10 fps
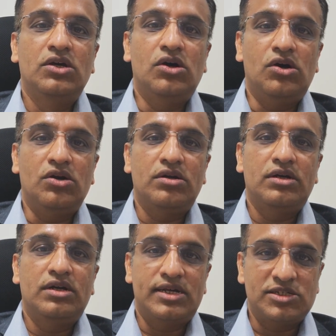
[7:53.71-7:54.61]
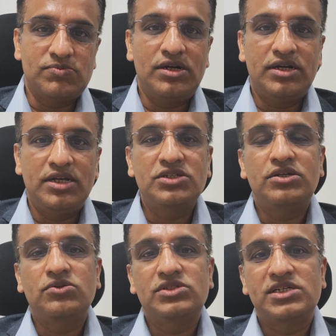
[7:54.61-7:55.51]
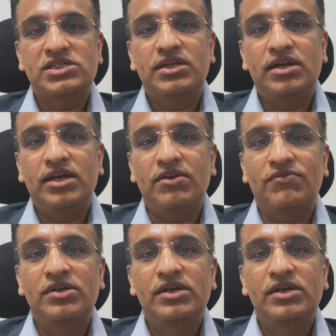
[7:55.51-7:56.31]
or transplantation to sustain life.